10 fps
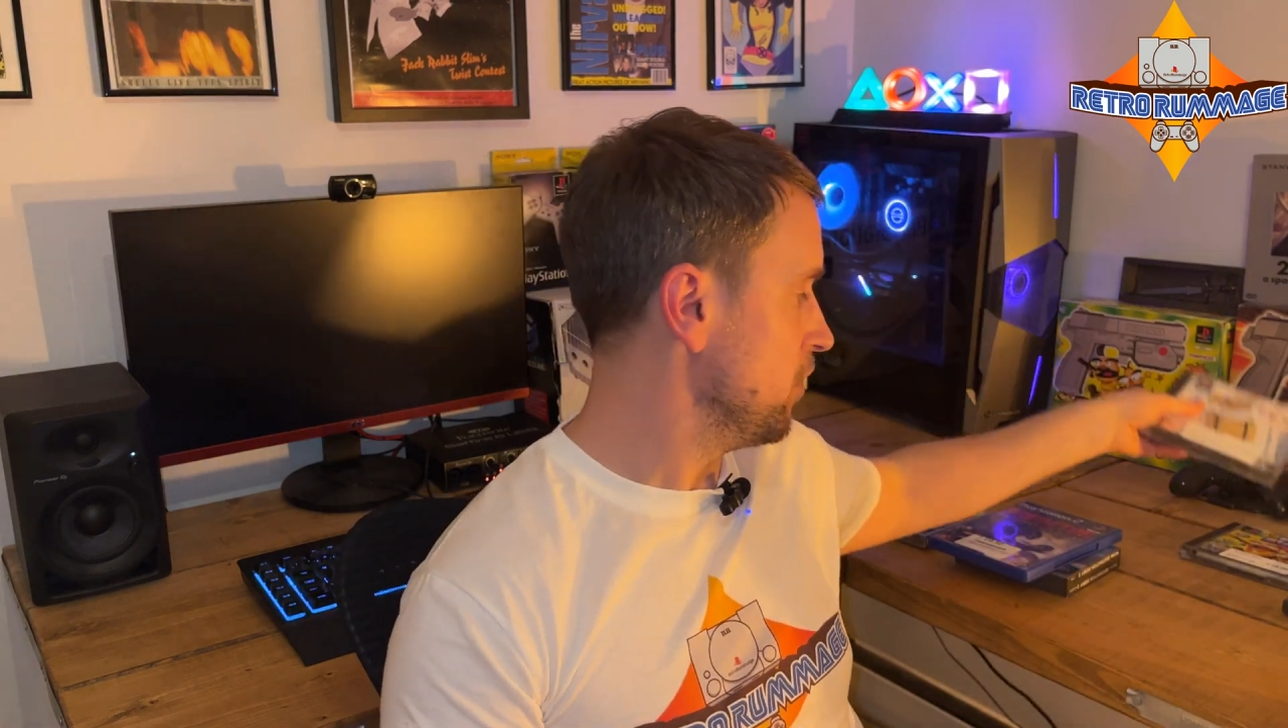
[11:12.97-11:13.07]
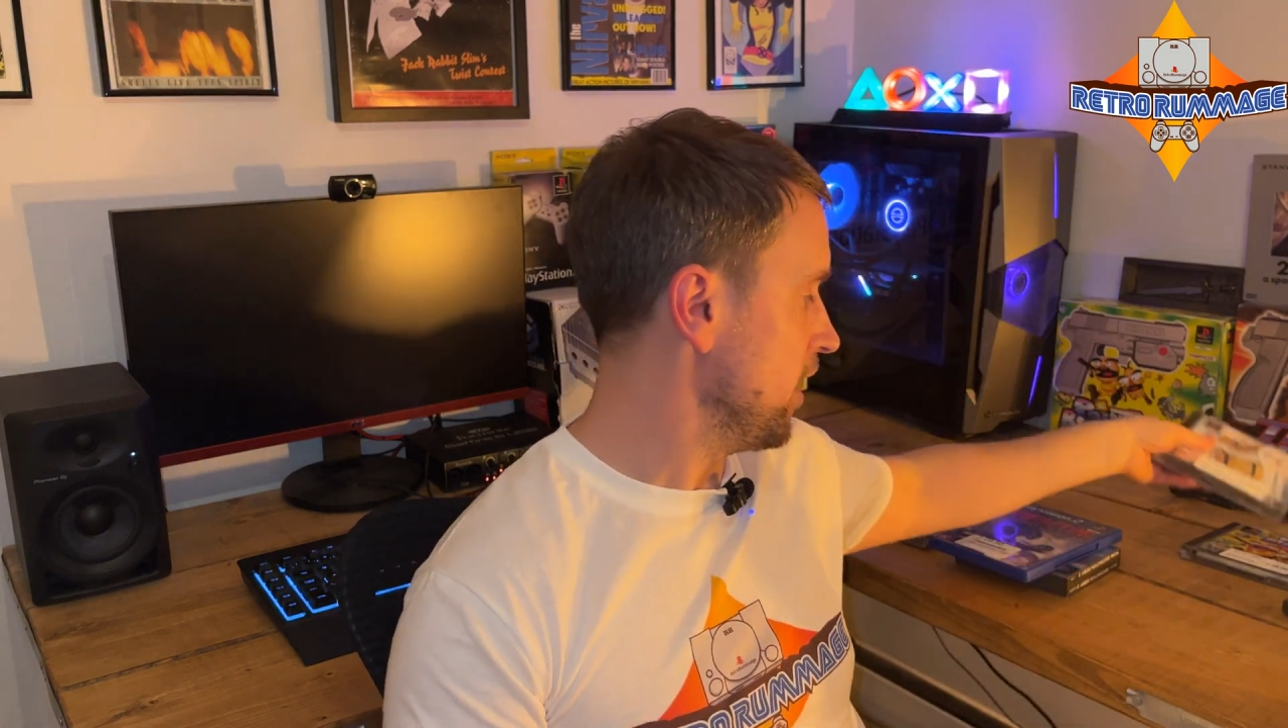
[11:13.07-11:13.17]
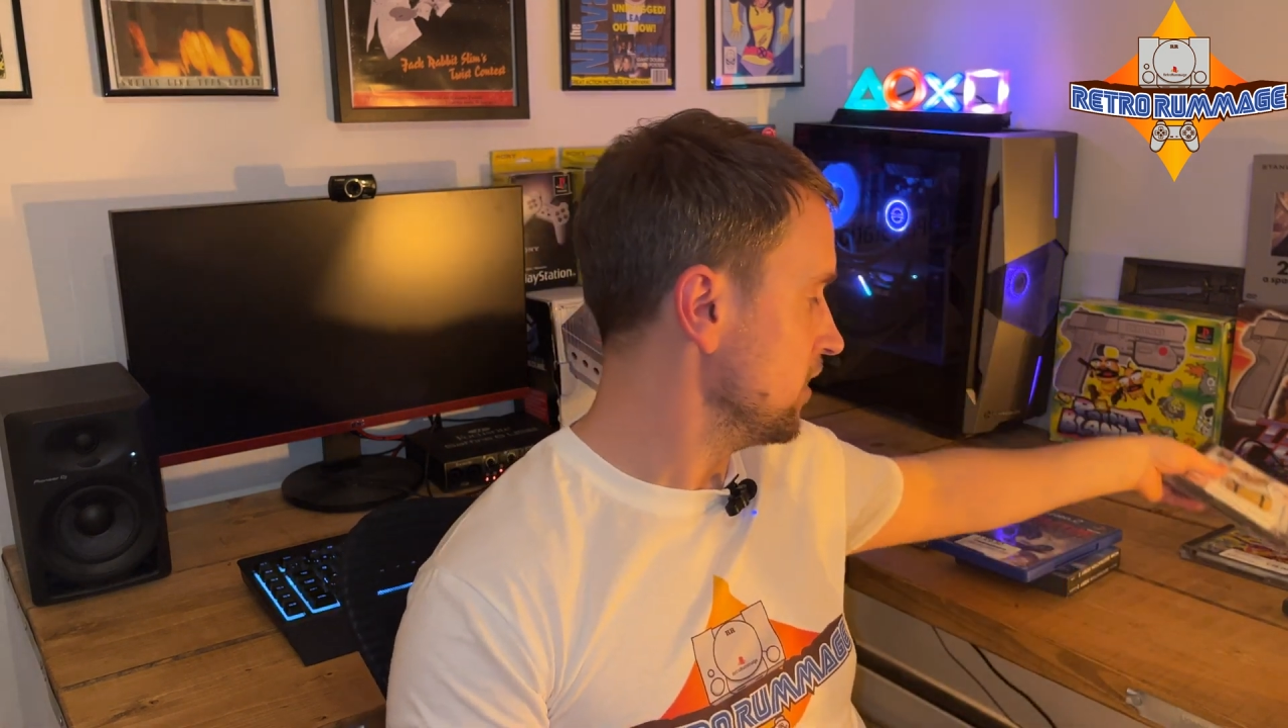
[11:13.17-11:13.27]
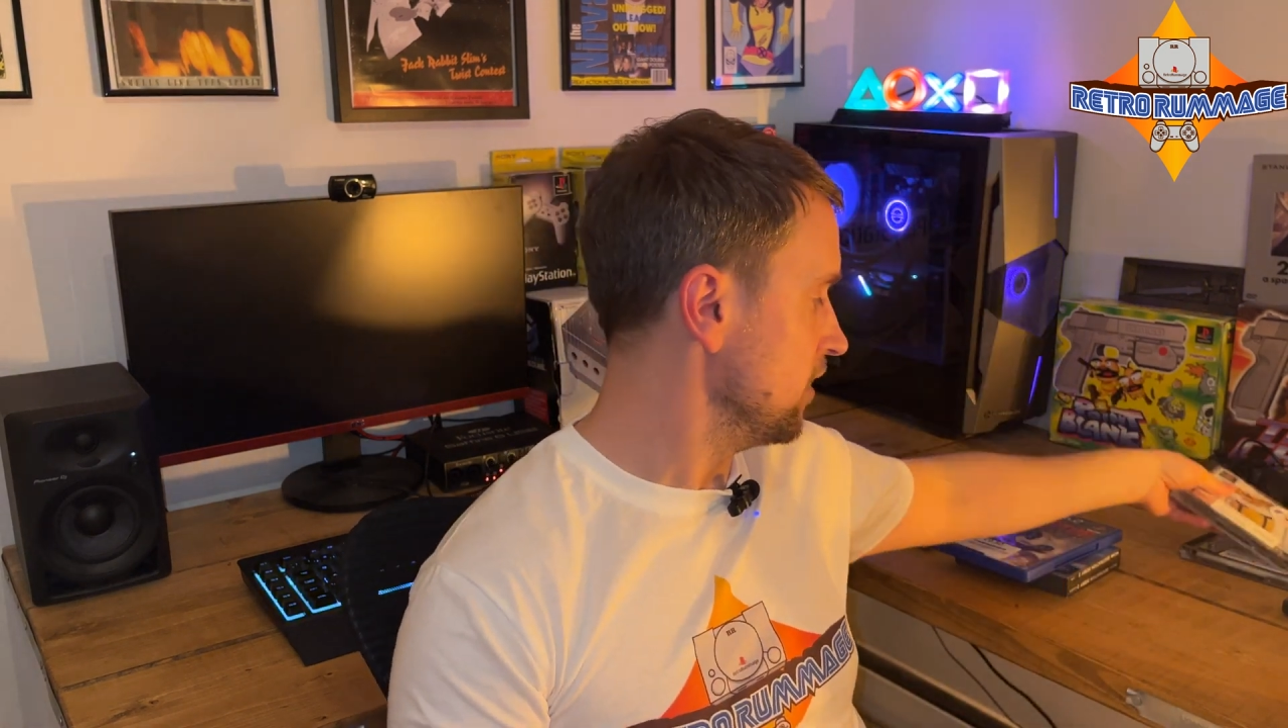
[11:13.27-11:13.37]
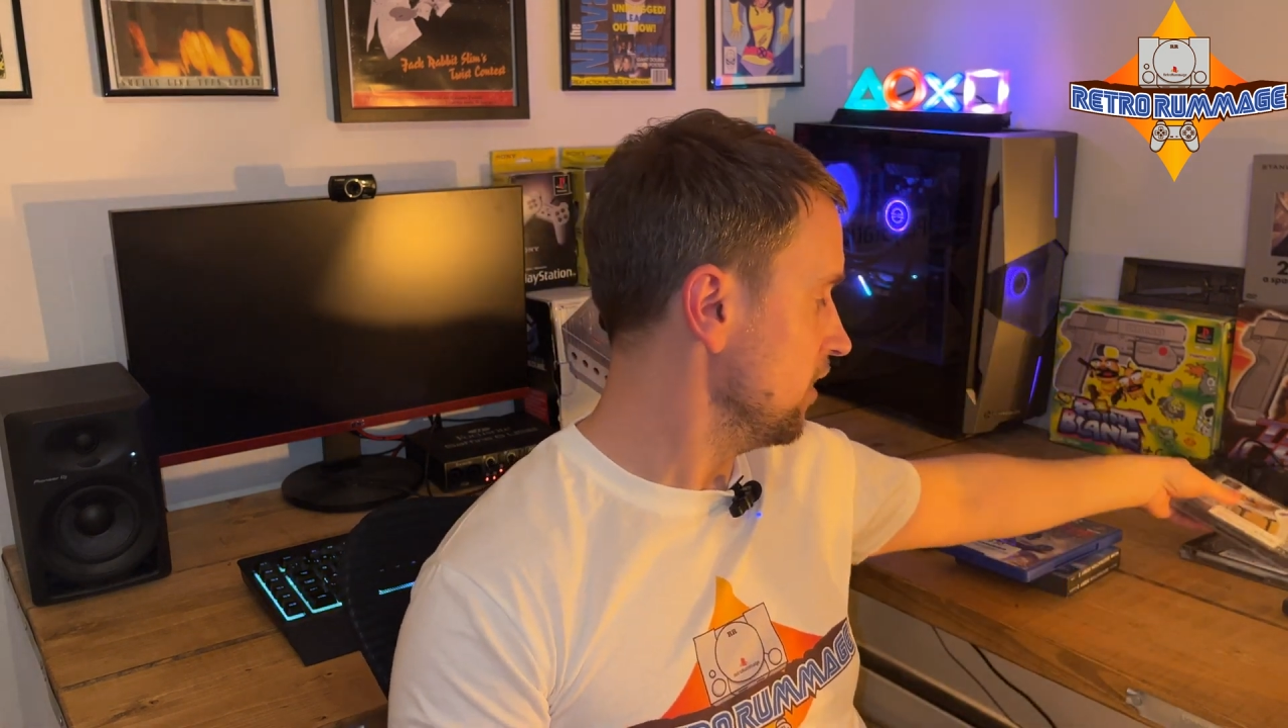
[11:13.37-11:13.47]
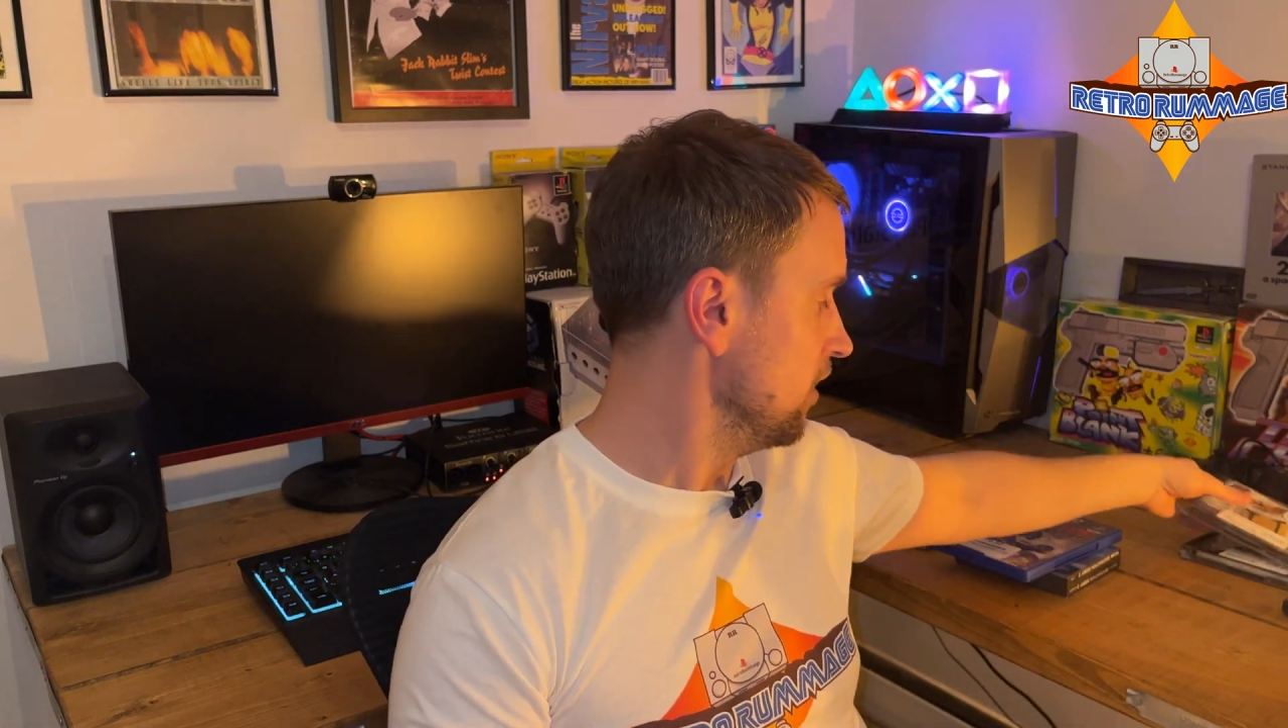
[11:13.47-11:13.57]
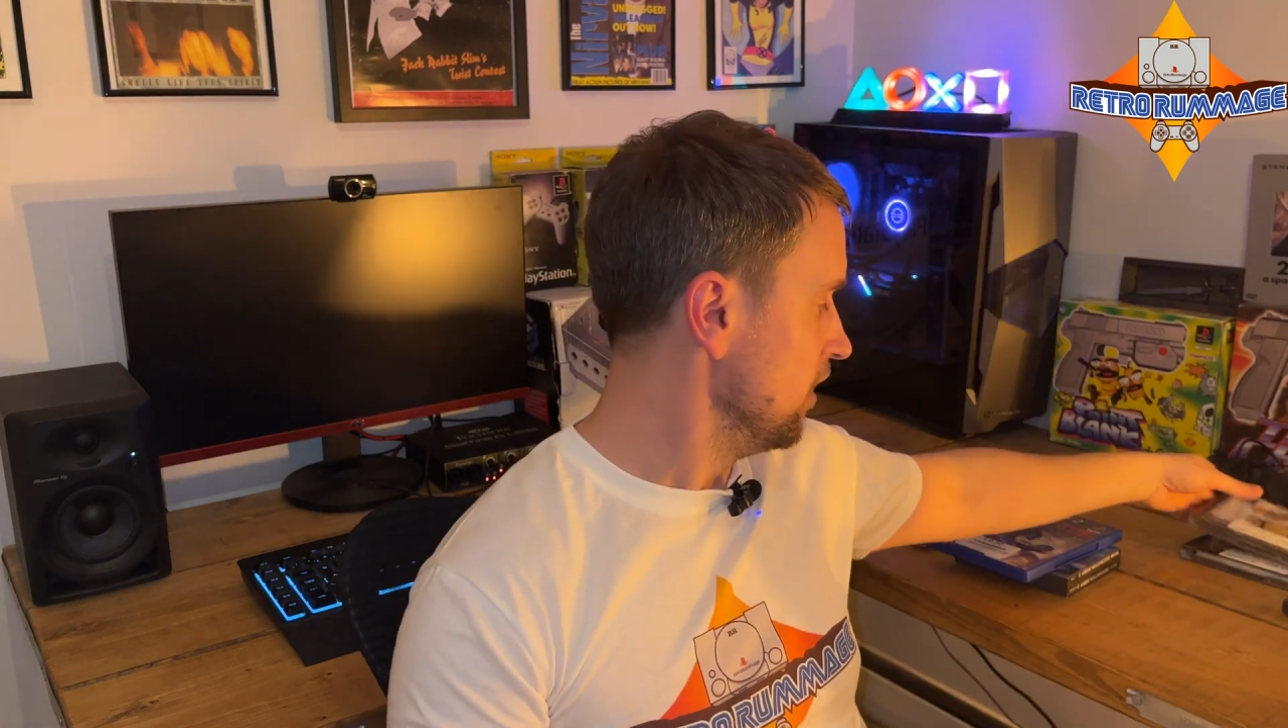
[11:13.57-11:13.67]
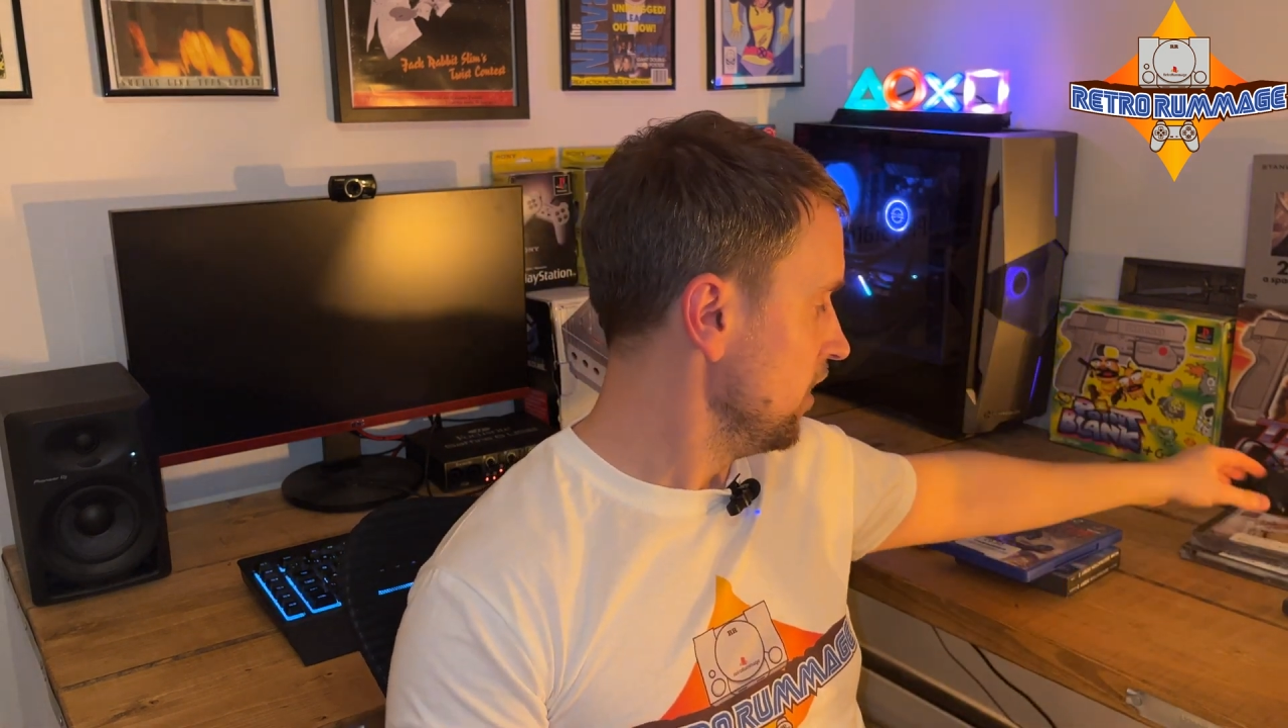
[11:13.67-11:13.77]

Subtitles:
be adding it